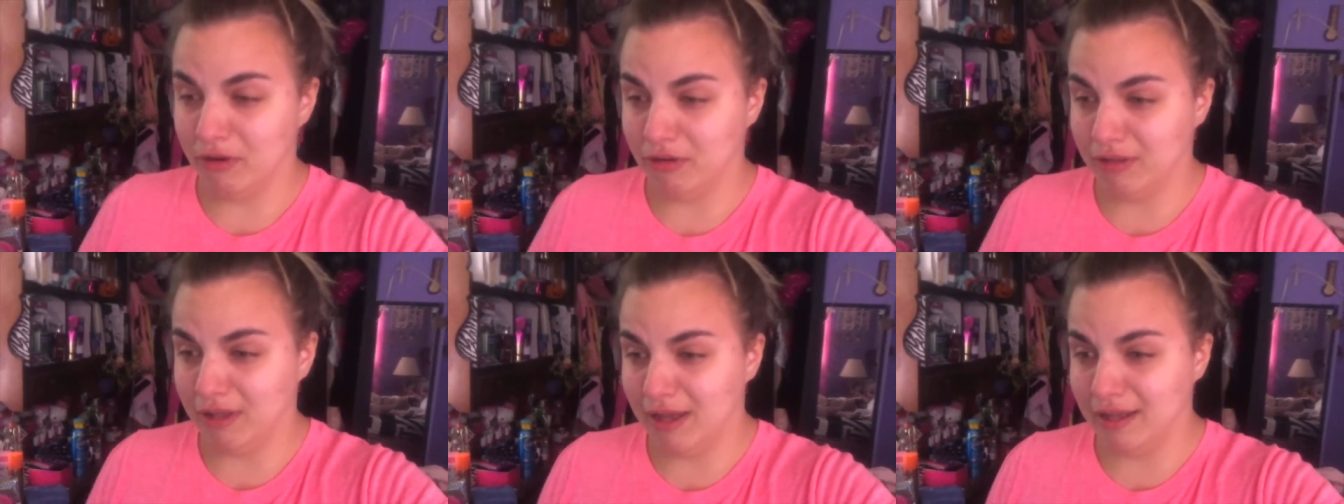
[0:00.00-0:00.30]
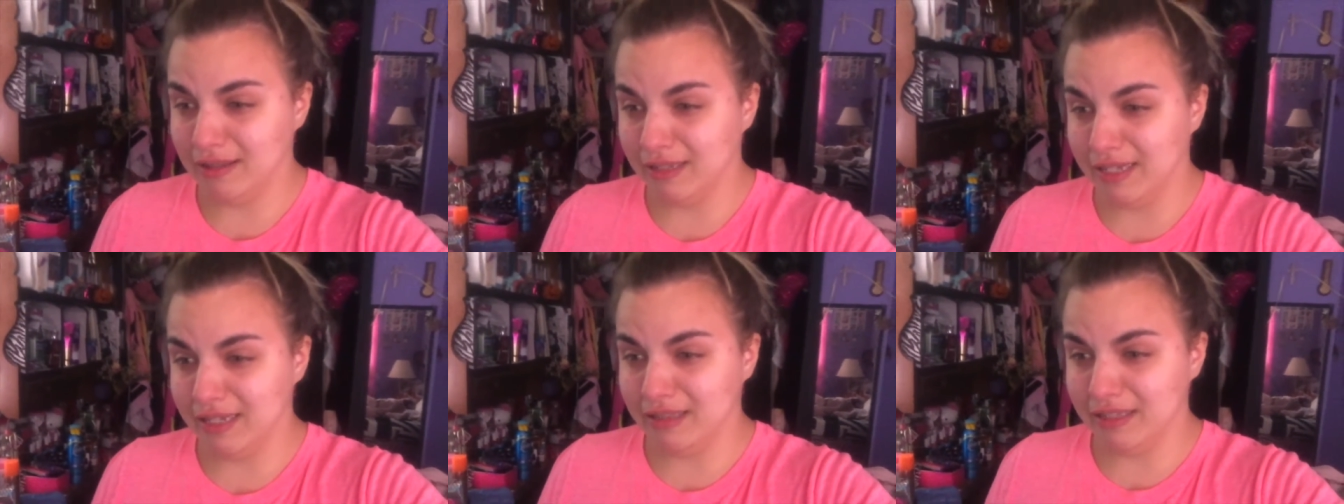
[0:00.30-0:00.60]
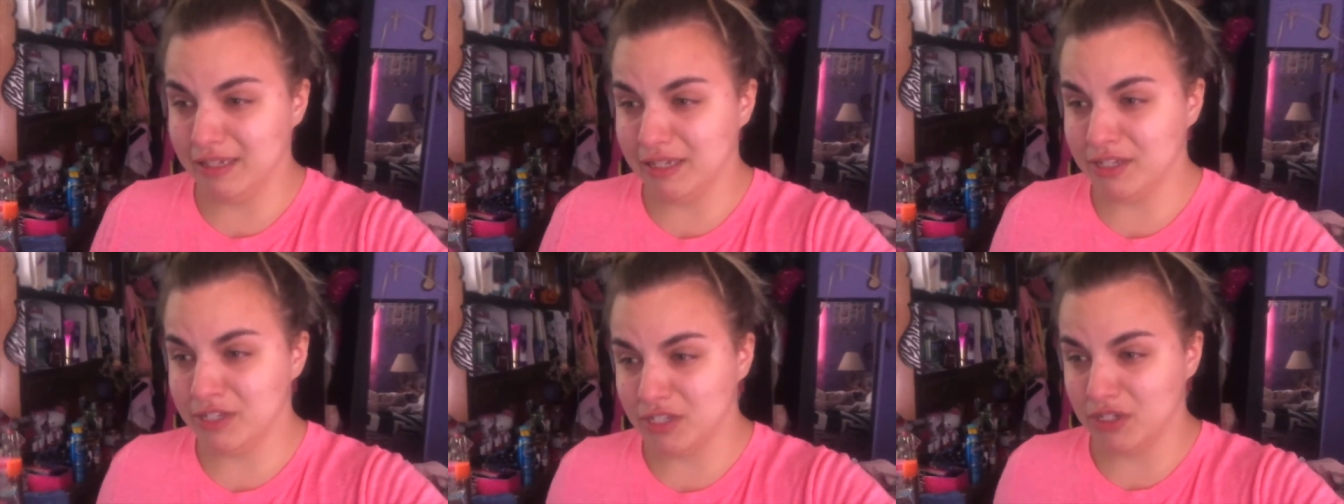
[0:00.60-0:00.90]
a lot
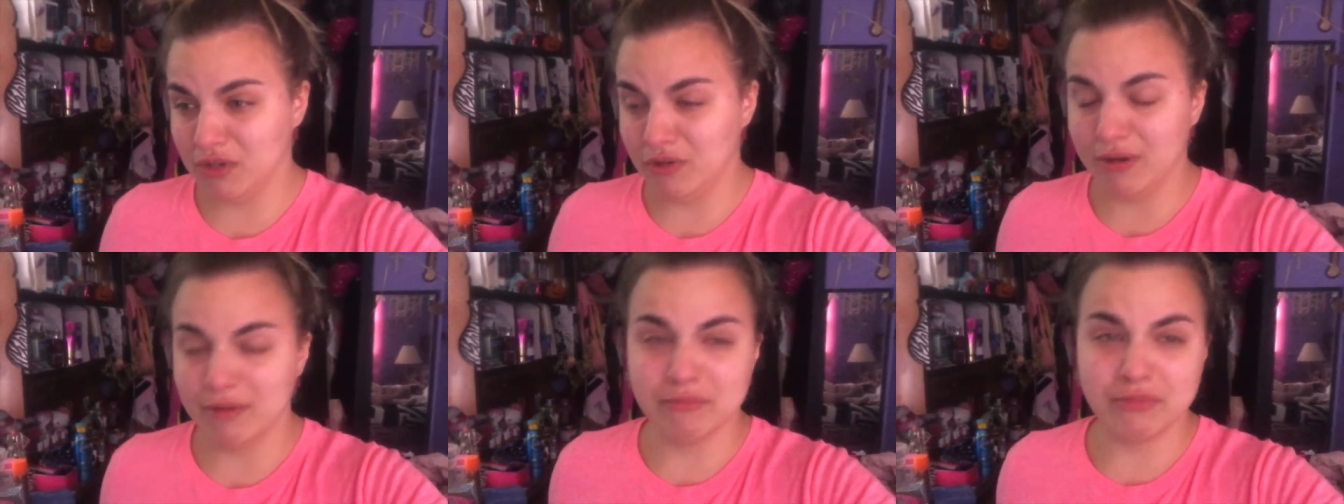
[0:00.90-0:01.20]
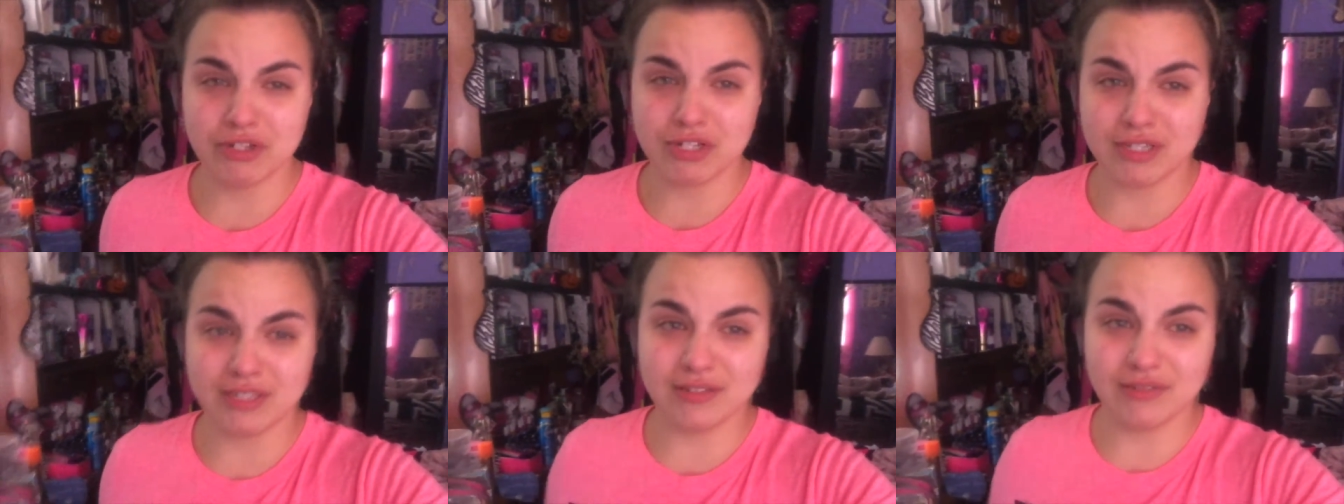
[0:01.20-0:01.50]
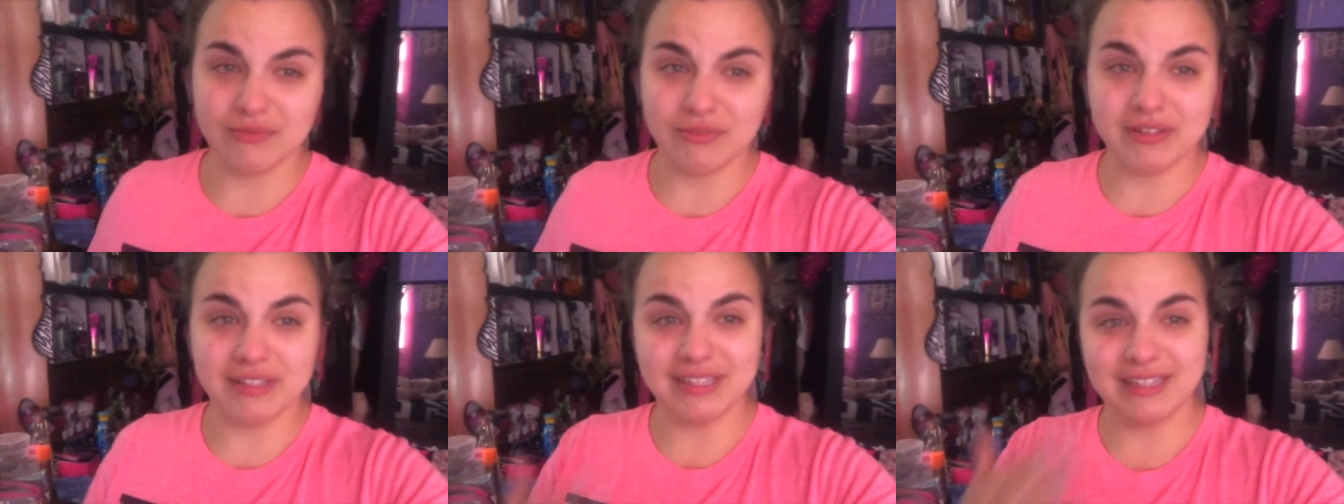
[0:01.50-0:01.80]
lately so I'm
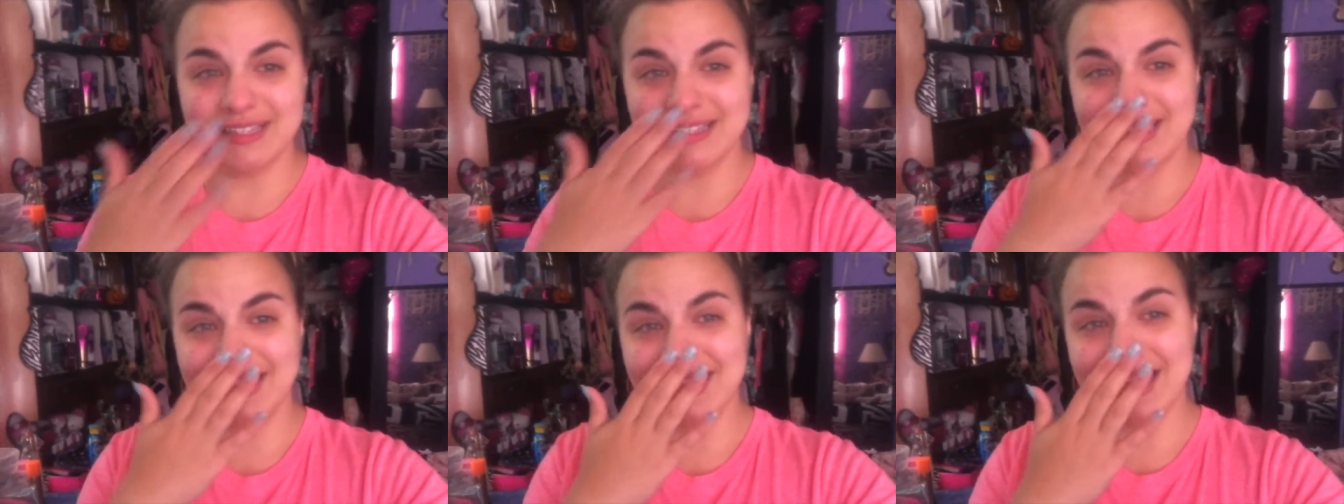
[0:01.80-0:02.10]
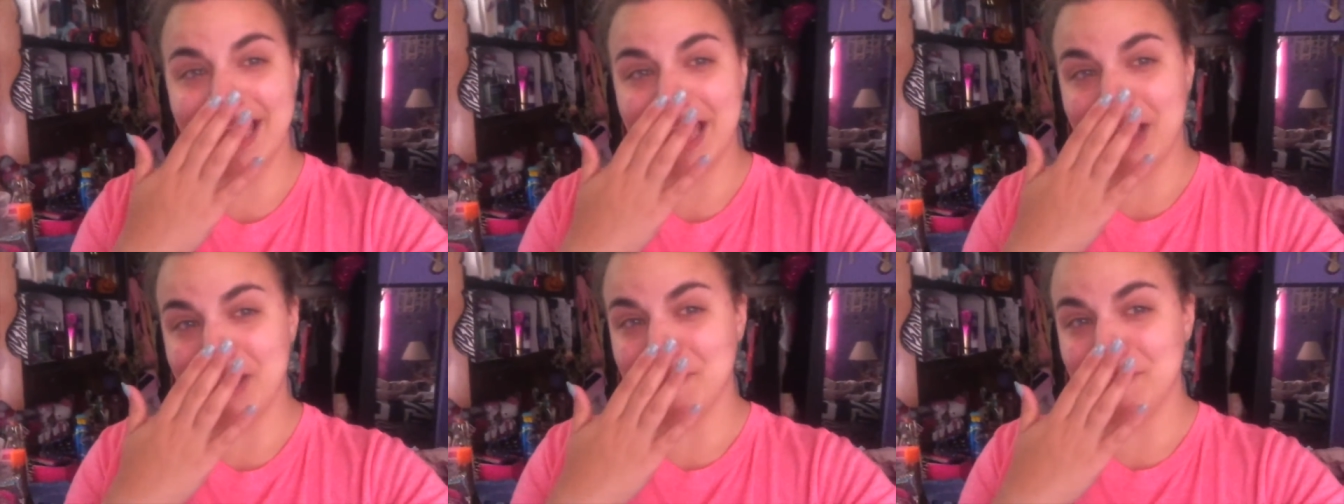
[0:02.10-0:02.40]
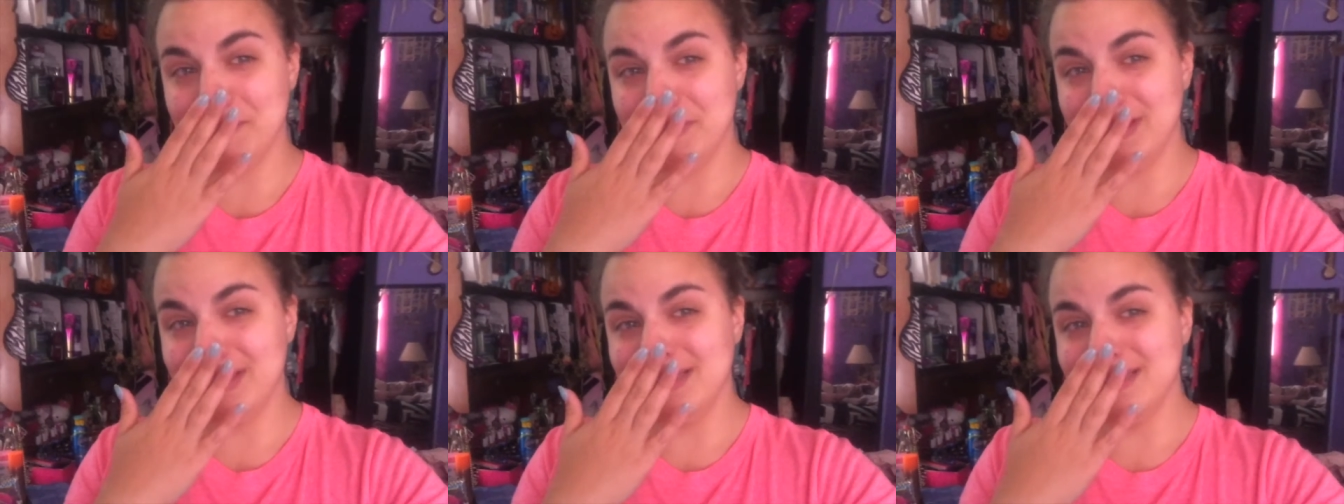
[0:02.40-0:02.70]
just really like
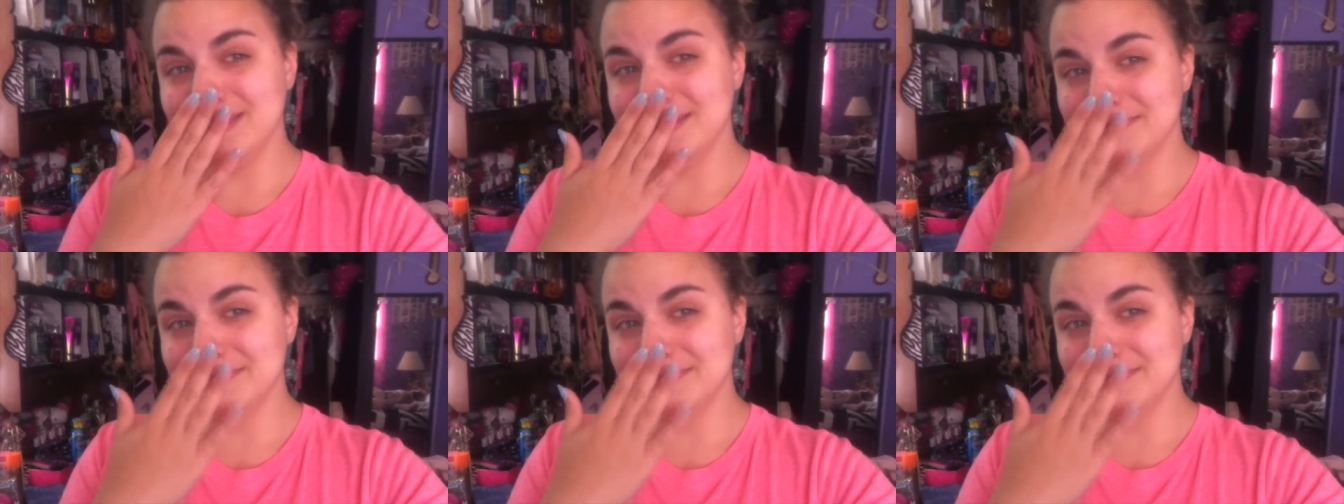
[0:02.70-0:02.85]
happy